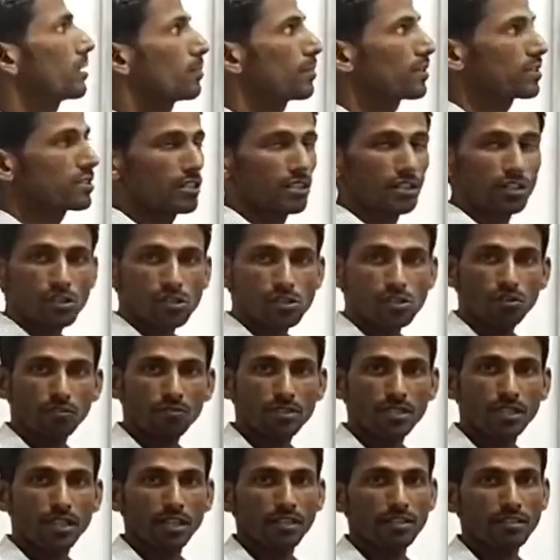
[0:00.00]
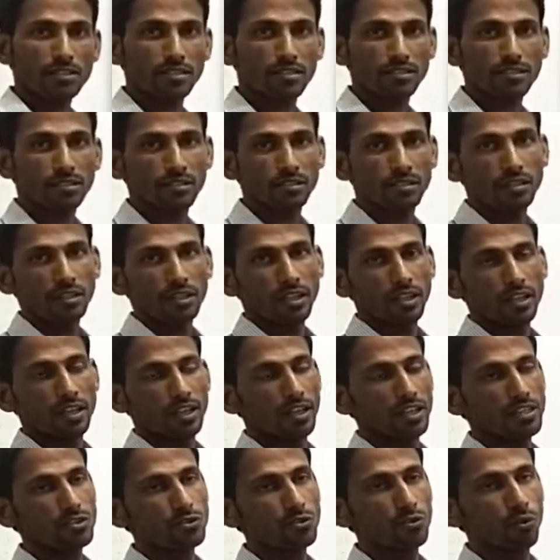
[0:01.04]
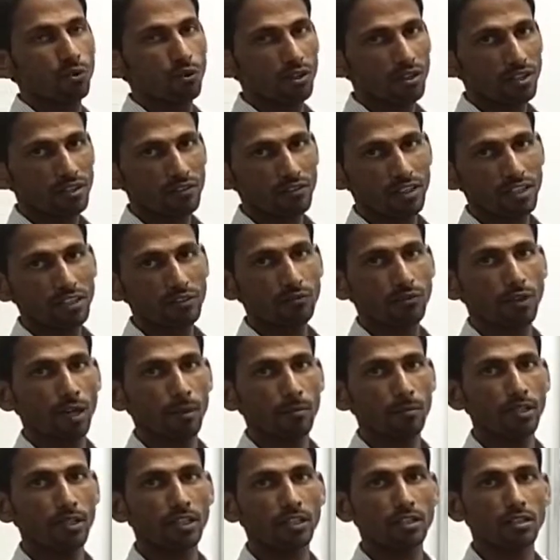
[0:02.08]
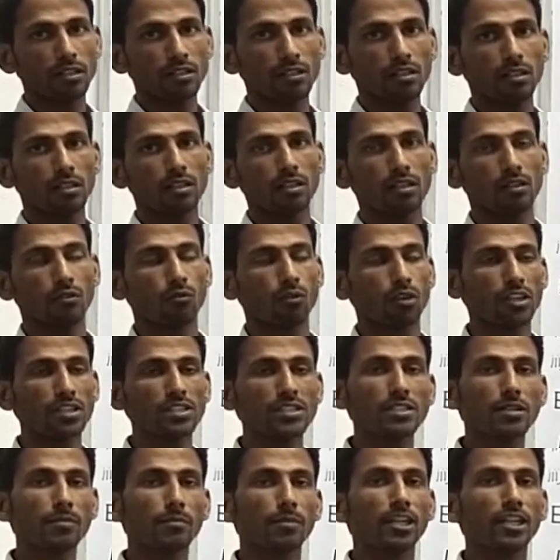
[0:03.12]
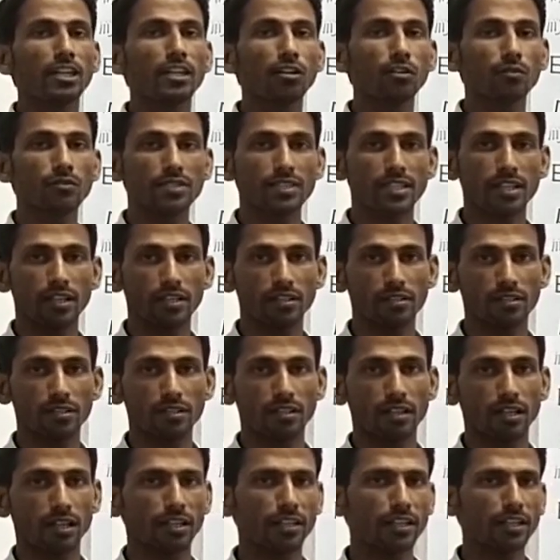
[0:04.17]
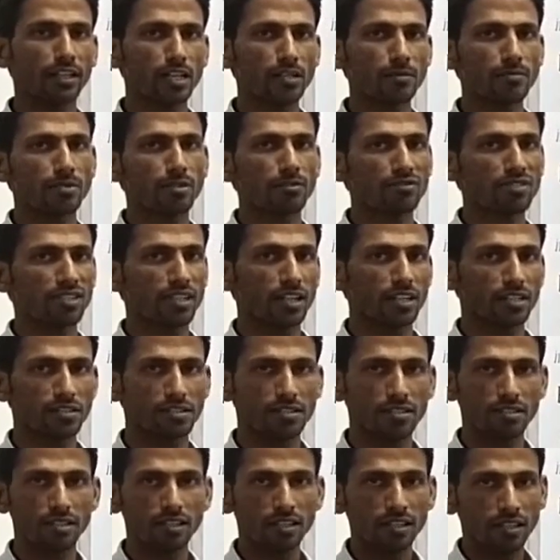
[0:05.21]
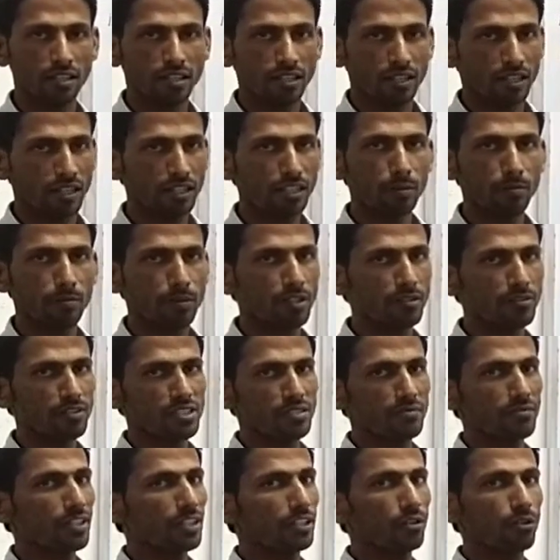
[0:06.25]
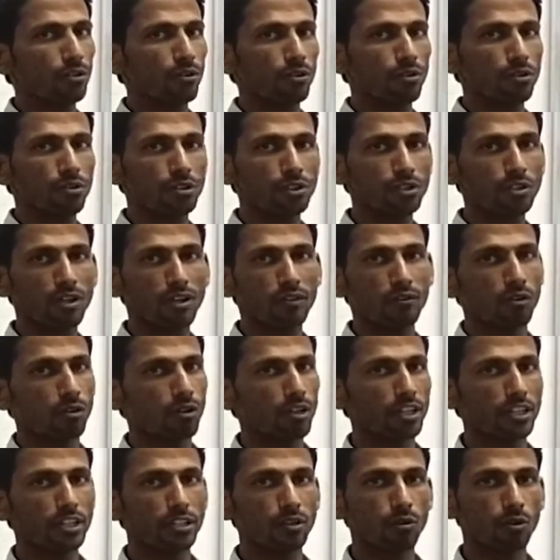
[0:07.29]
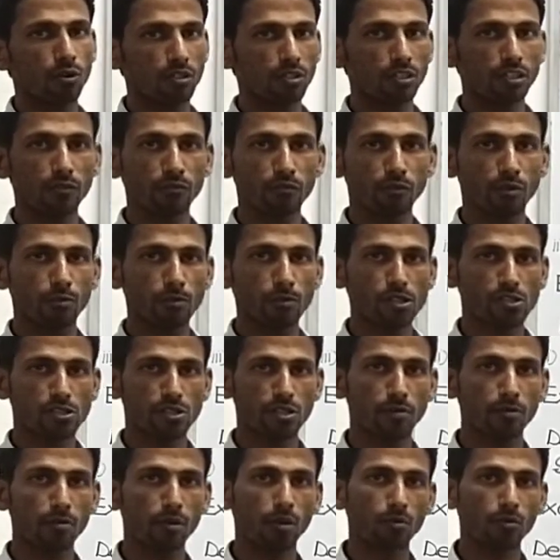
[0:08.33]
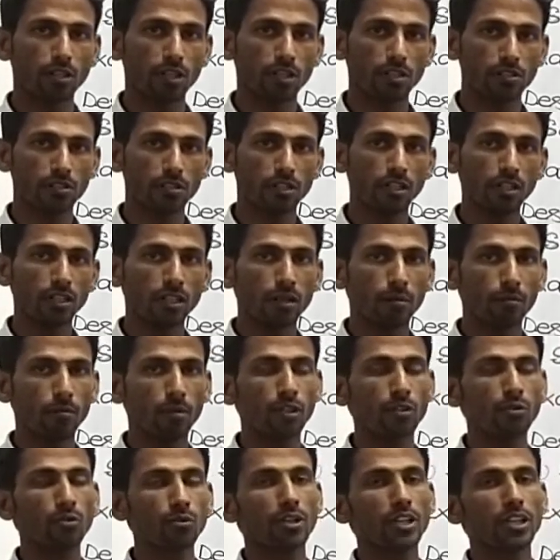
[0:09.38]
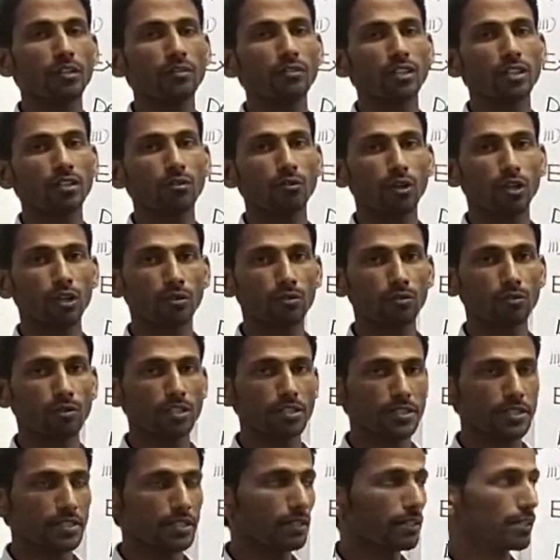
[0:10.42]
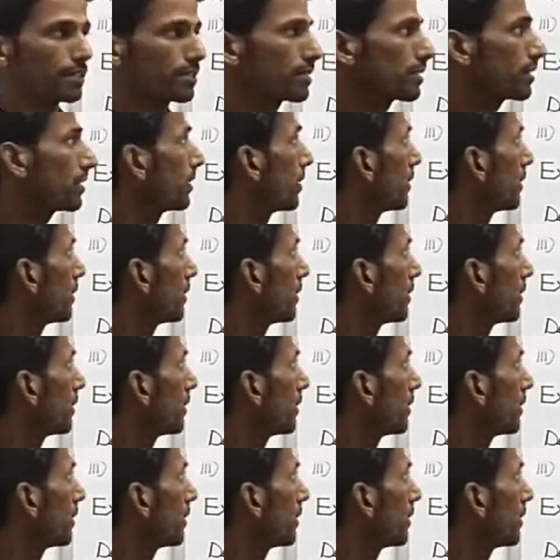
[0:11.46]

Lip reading: representation of sets. As you all are very familiar, what is the meaning of set and types of sets? In the previous video, you have already got the information about it. But today we are going to discuss